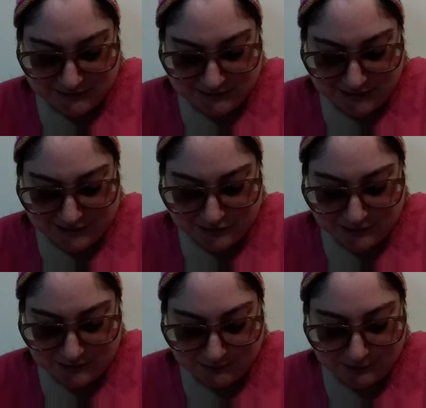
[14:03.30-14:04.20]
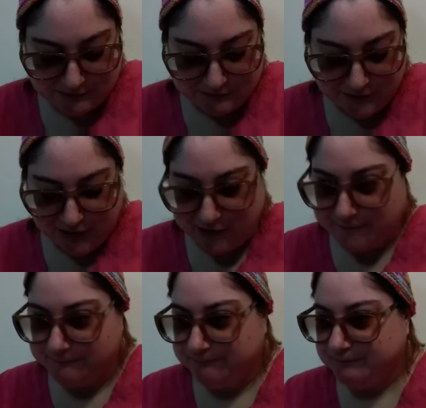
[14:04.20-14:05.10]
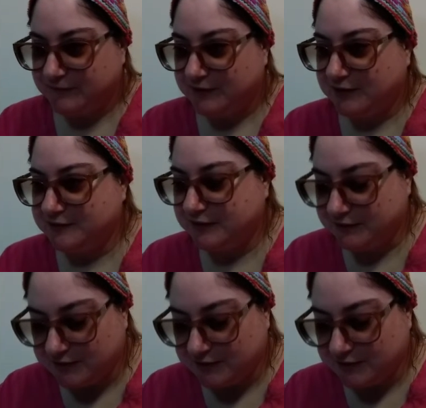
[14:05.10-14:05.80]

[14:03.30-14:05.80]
what I'm going to put for that. And now